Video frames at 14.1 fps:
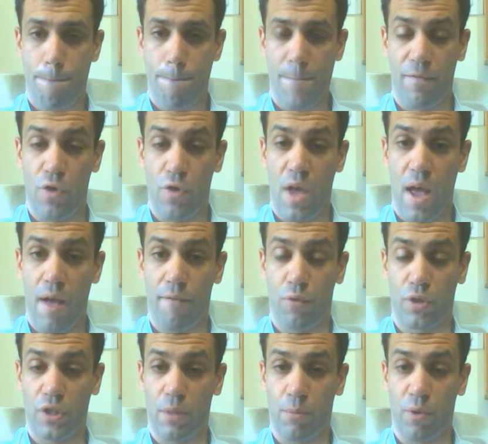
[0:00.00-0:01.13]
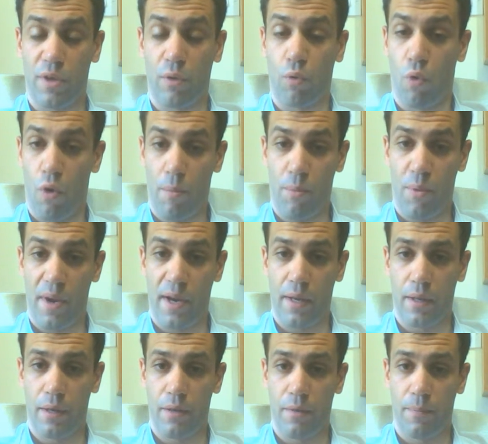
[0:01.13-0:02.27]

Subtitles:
if you have, for example, incorporated